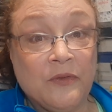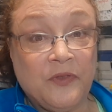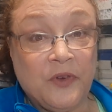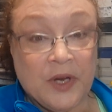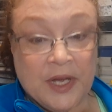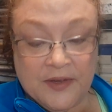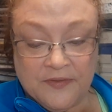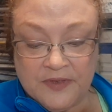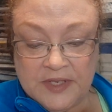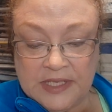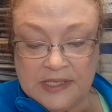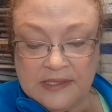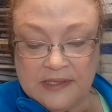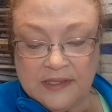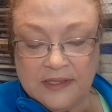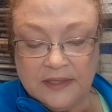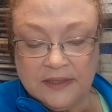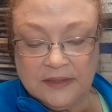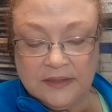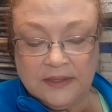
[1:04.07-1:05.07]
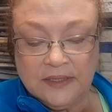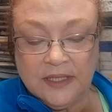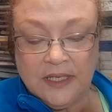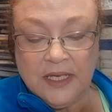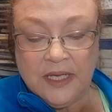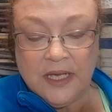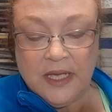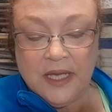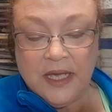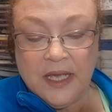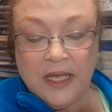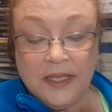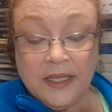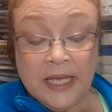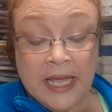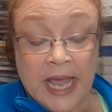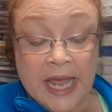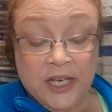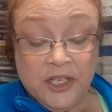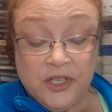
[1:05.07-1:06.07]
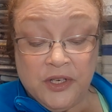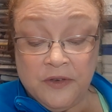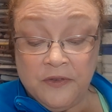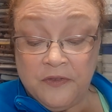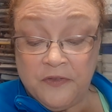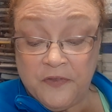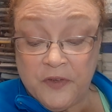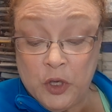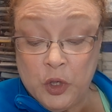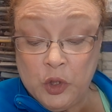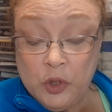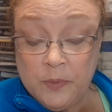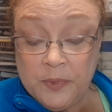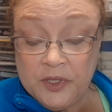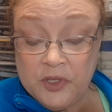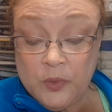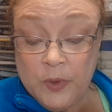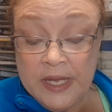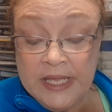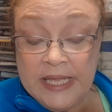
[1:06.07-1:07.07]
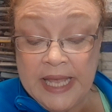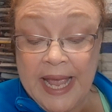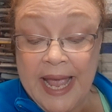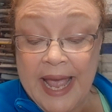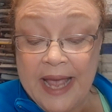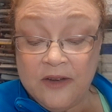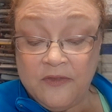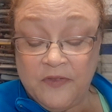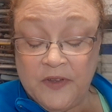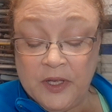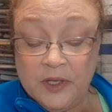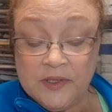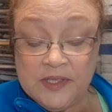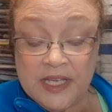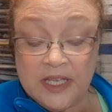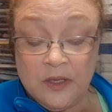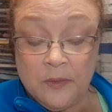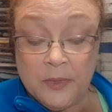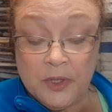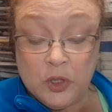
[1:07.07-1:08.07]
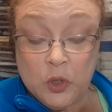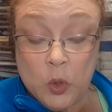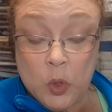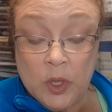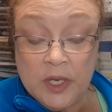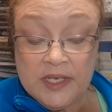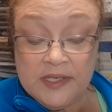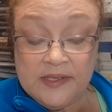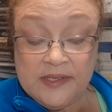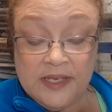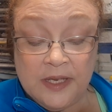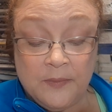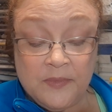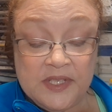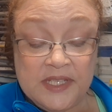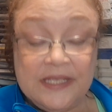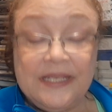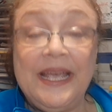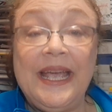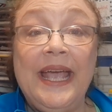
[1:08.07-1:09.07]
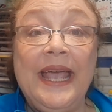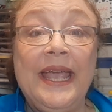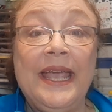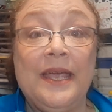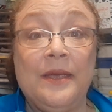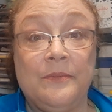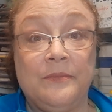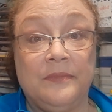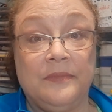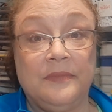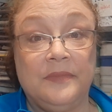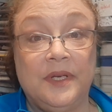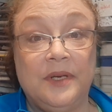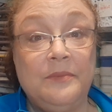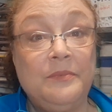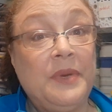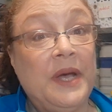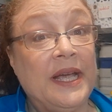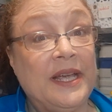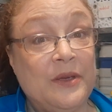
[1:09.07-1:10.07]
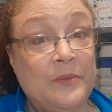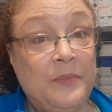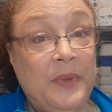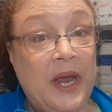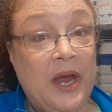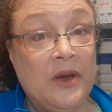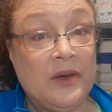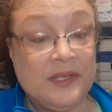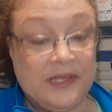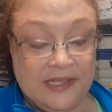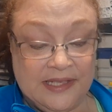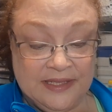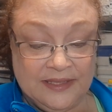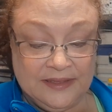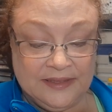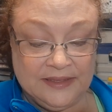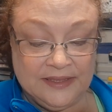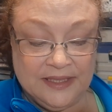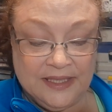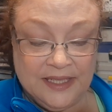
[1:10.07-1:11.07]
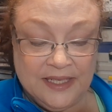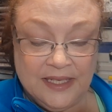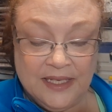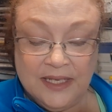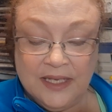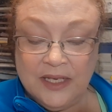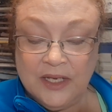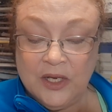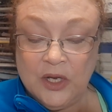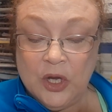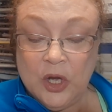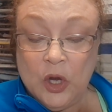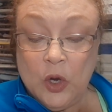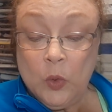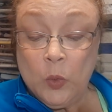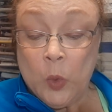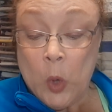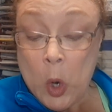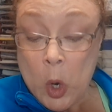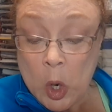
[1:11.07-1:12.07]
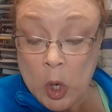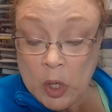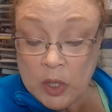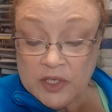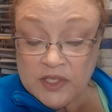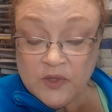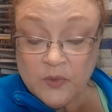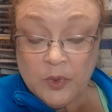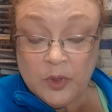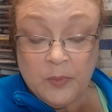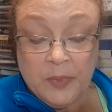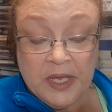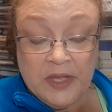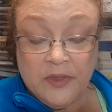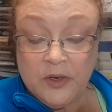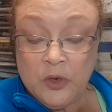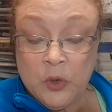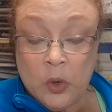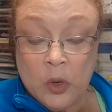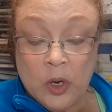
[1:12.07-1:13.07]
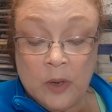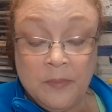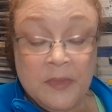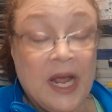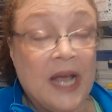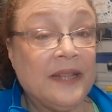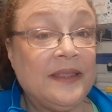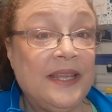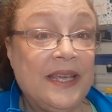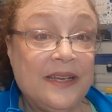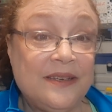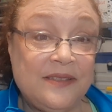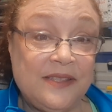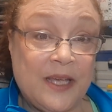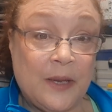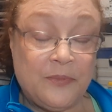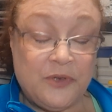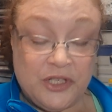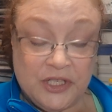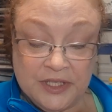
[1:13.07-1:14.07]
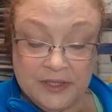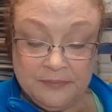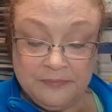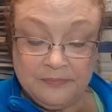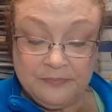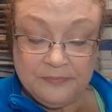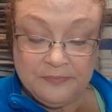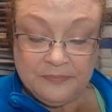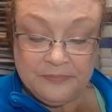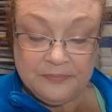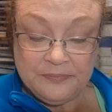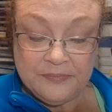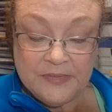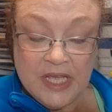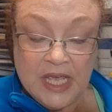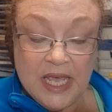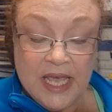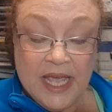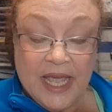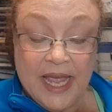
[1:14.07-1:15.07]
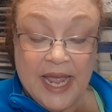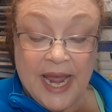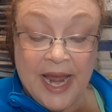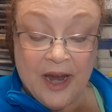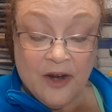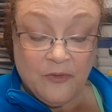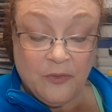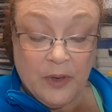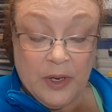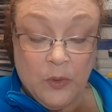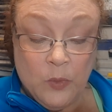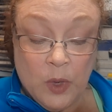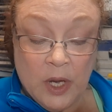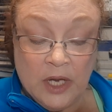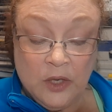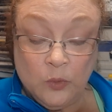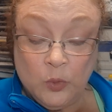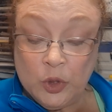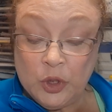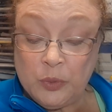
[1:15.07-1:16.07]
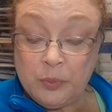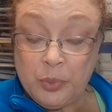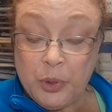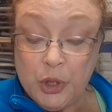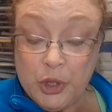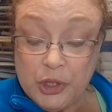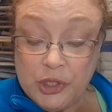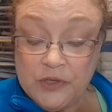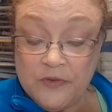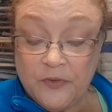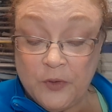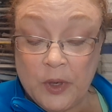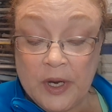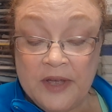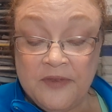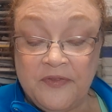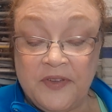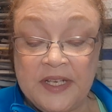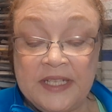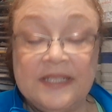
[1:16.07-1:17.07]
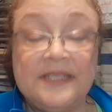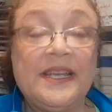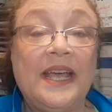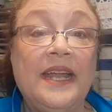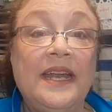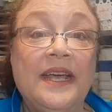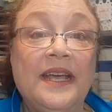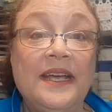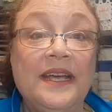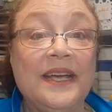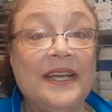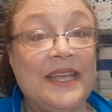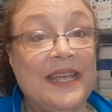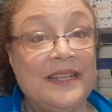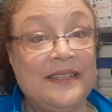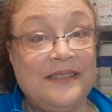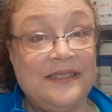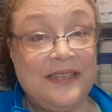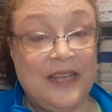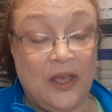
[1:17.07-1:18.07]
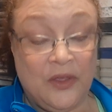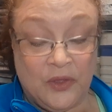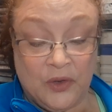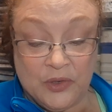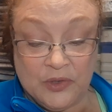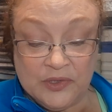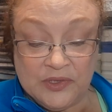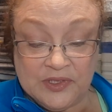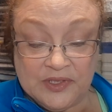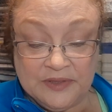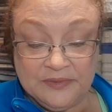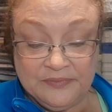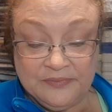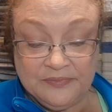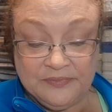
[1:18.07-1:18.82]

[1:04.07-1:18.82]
forgiveness. The ancient feud between the Hatfields and the McCoys seems tame by comparison. Wars would be the norm, not the exception. Everyone would push for a vendetta against others.